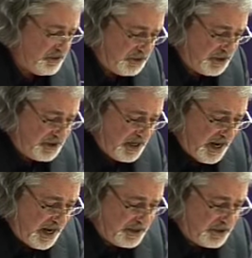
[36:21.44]
cultures
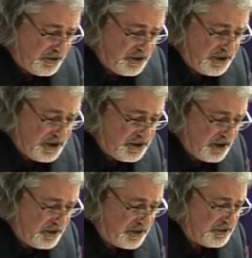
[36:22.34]
and across
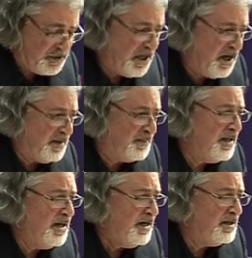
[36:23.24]
historical time.
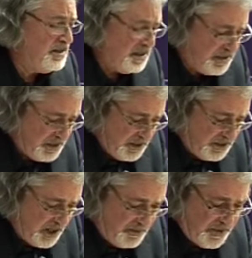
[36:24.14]
Indeed,
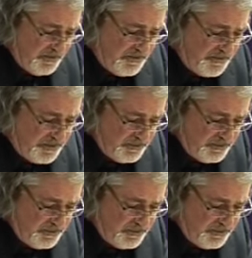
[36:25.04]
some